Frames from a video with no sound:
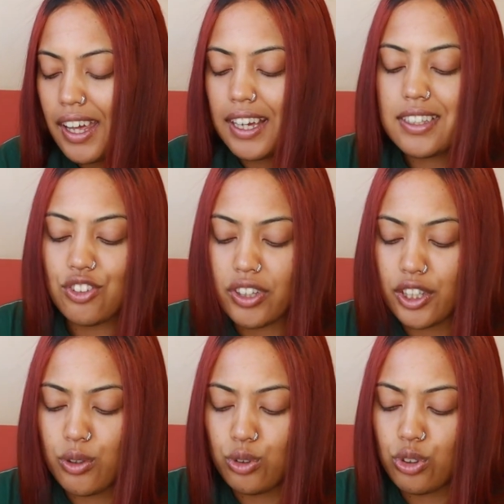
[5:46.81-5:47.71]
It's such a
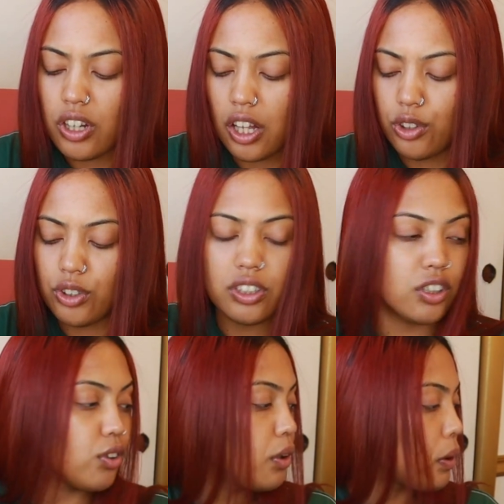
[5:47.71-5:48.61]
like neutral color. You can
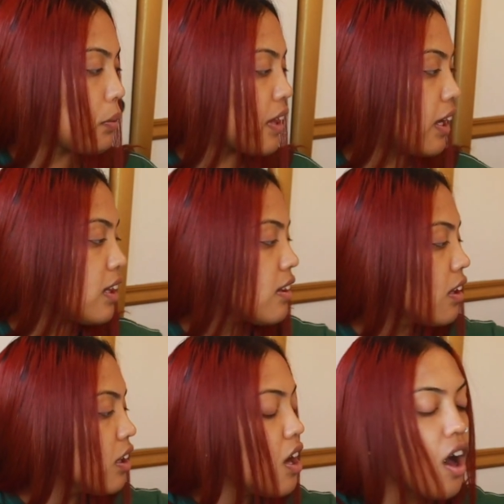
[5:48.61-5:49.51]
literally wear it with
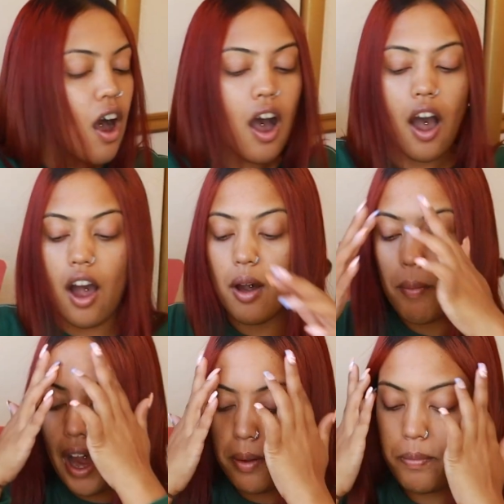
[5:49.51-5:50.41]
anything.
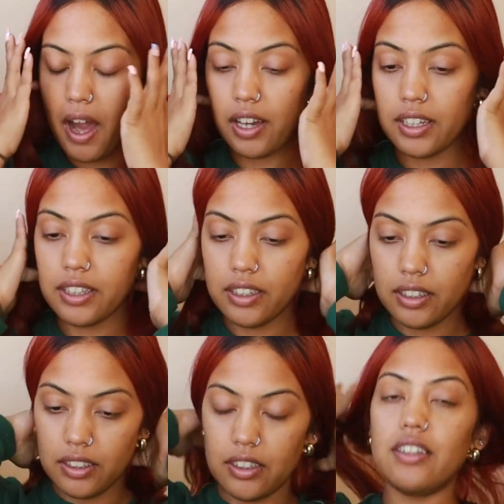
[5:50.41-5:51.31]
I'm not
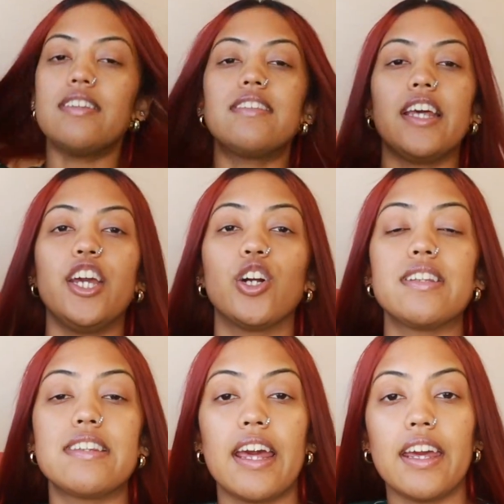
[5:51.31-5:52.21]
gonna sit here
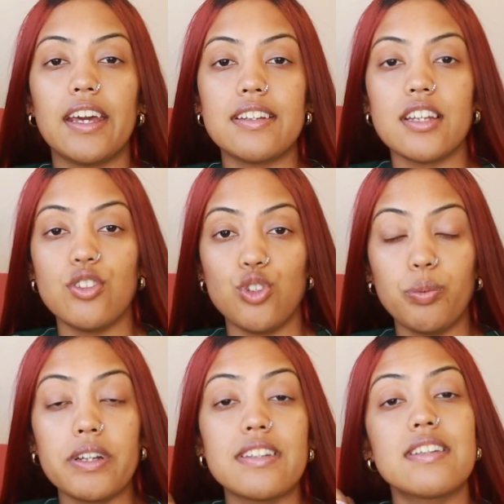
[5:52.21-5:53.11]
and say it's a
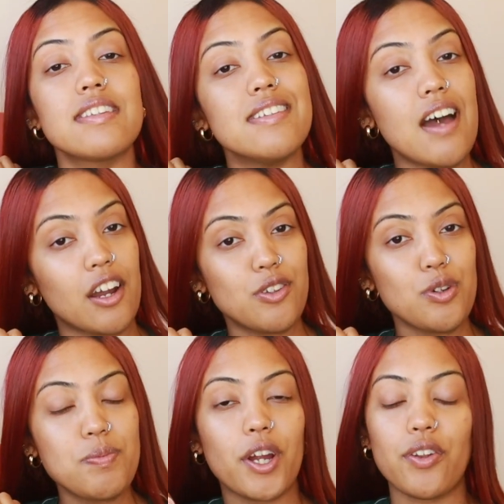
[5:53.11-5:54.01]
dupe because it is not a
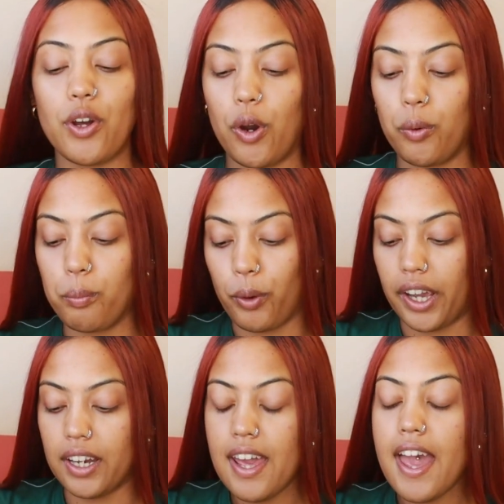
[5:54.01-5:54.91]
dupe. They are their own
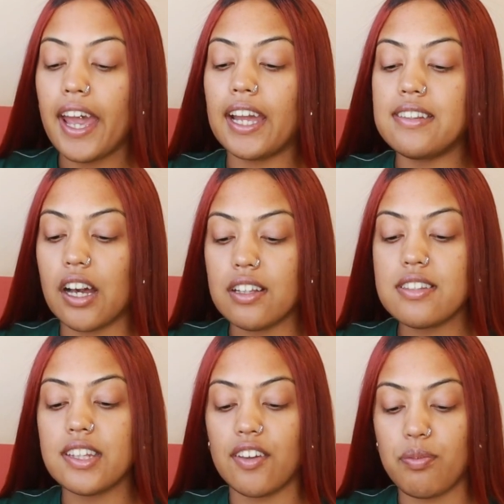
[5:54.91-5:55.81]
brand. It
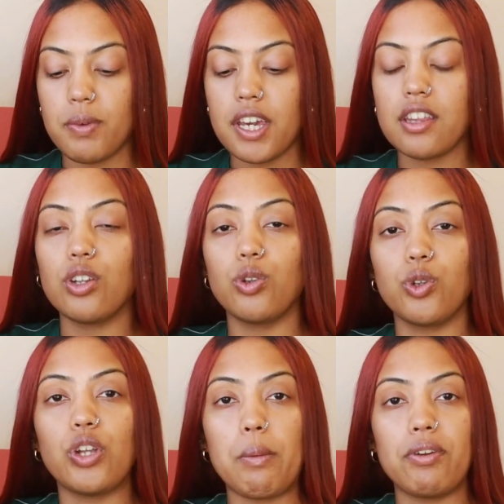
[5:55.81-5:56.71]
does give me the
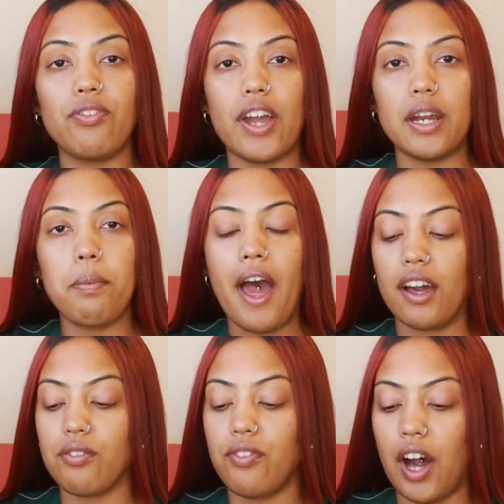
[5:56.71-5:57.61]
Lululemon fanny
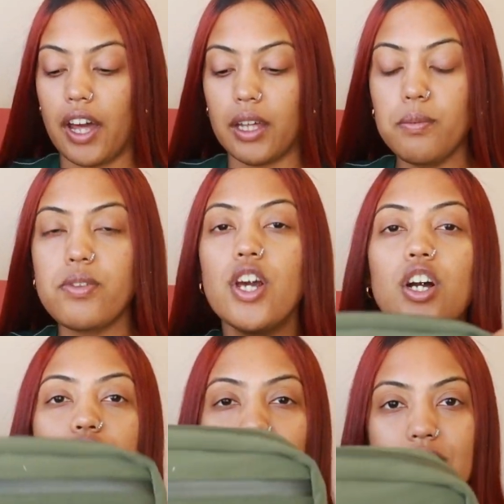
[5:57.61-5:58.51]
pack vibes.
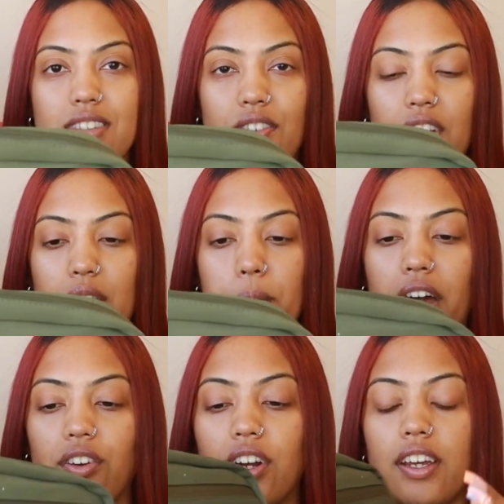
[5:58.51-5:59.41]
So this is the fanny
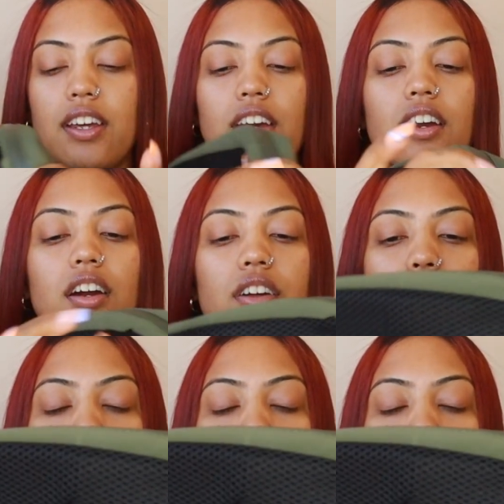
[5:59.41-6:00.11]
pack right here.